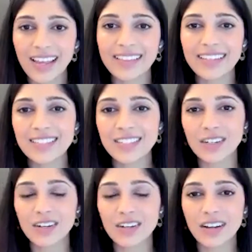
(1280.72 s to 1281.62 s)
Yeah, and these
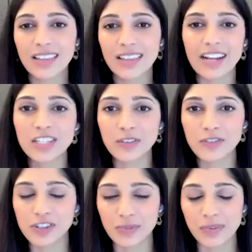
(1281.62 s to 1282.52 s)
are
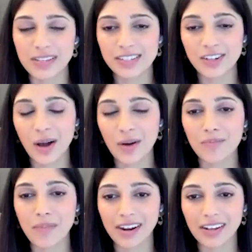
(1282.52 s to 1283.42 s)
elective treatments. They're not
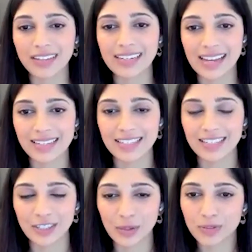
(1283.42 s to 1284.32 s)
medically
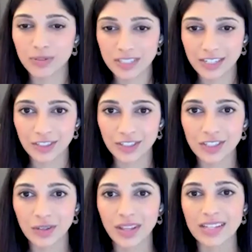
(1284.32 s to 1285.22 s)
necessary procedures.
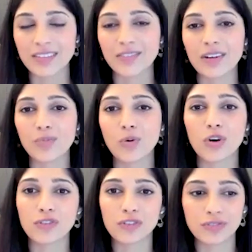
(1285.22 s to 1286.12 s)
So that's even
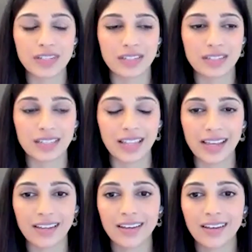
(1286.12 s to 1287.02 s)
more of a reason to
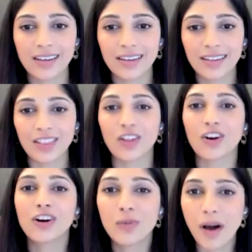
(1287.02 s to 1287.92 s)
like
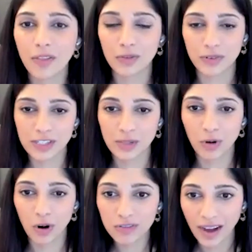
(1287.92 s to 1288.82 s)
learn about the risk
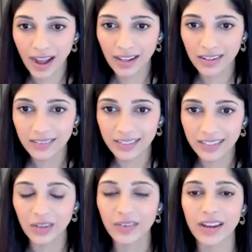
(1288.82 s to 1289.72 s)
profile,
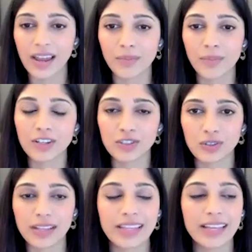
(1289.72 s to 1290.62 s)
and make
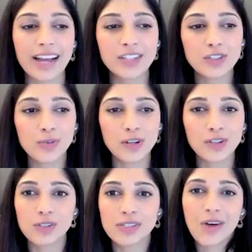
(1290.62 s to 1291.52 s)
sure. I think exosomes
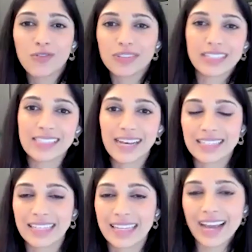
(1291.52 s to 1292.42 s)
also sound really
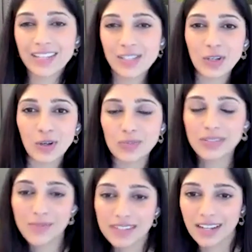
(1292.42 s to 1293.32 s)
sexy, like exosomes,
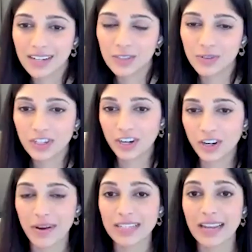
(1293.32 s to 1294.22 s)
stem cells,
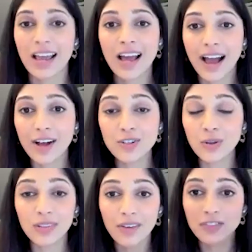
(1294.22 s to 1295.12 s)
regenerative medicine. I also
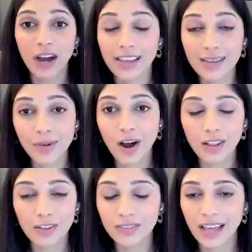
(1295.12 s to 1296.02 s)
love talking about
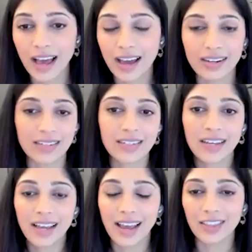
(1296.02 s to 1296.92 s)
all of that and
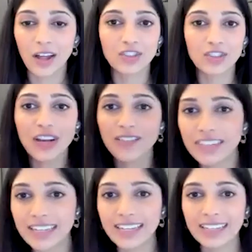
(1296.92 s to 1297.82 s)

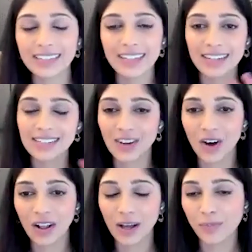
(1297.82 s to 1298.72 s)
longevity, and that's
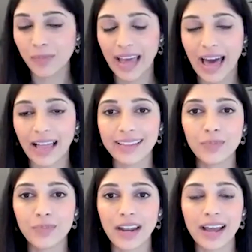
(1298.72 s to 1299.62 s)
all up my
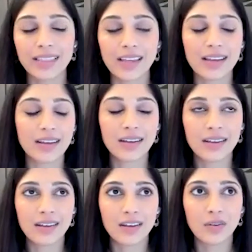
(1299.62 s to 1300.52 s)
alley. But I think
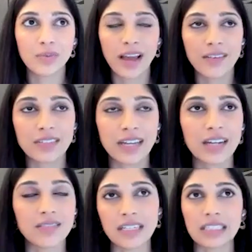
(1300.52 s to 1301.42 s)
we have to
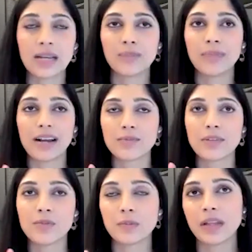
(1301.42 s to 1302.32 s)
kind of take a step back
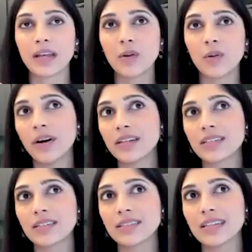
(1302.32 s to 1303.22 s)
sometimes and be like, well, what
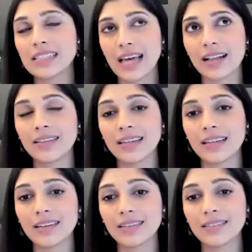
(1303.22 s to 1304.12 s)

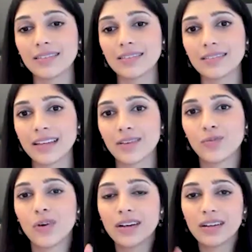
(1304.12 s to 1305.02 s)
exactly, like
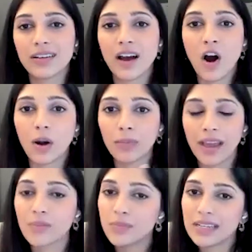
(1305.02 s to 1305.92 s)
what harm
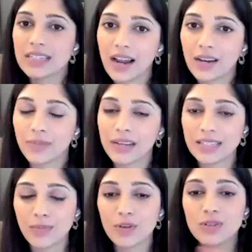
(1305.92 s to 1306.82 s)
can be done because
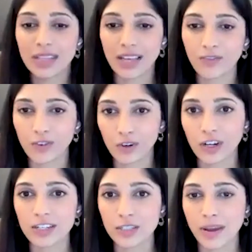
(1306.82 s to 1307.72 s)
I'm using it for a
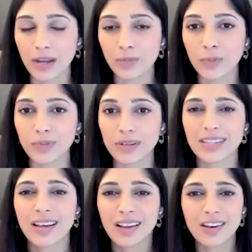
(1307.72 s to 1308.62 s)
cosmetic purpose,
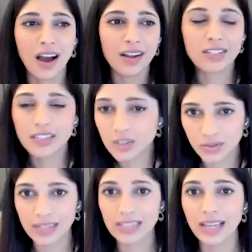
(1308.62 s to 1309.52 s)
not to
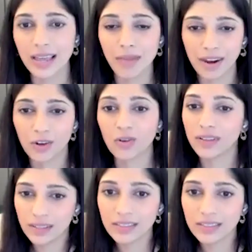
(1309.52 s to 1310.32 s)
treat a medical